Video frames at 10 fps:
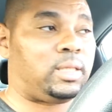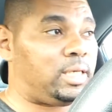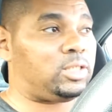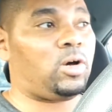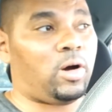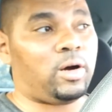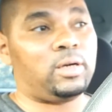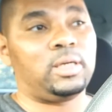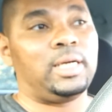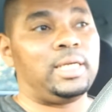This
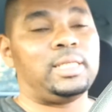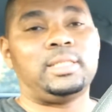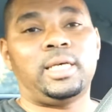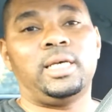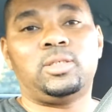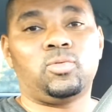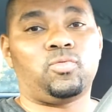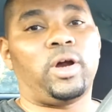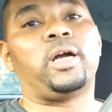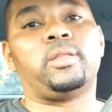car takes
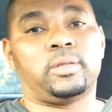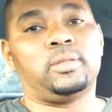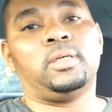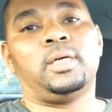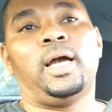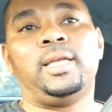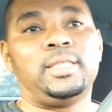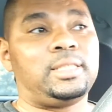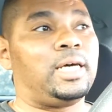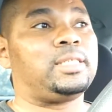regular, and
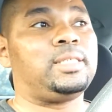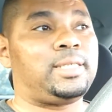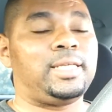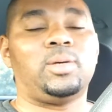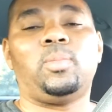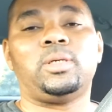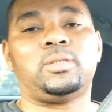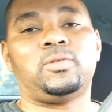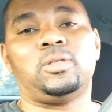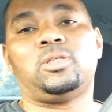it doesn't take that much
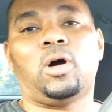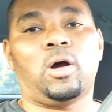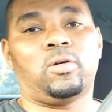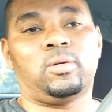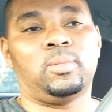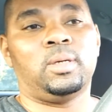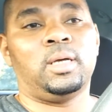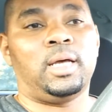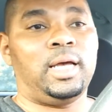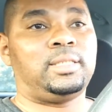to fill this car up.
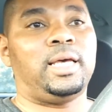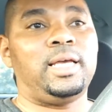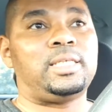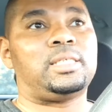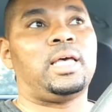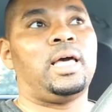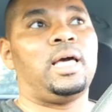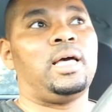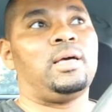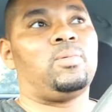It takes,
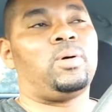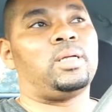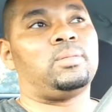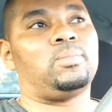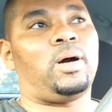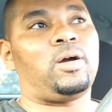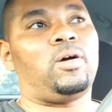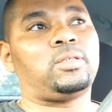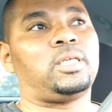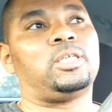what? My
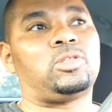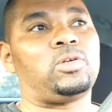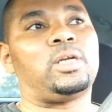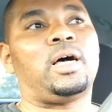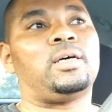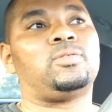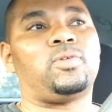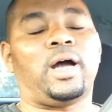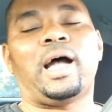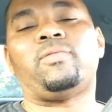car takes $30
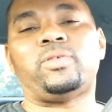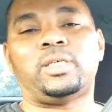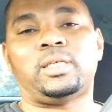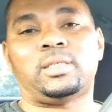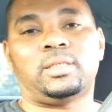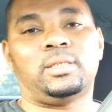for half a tank.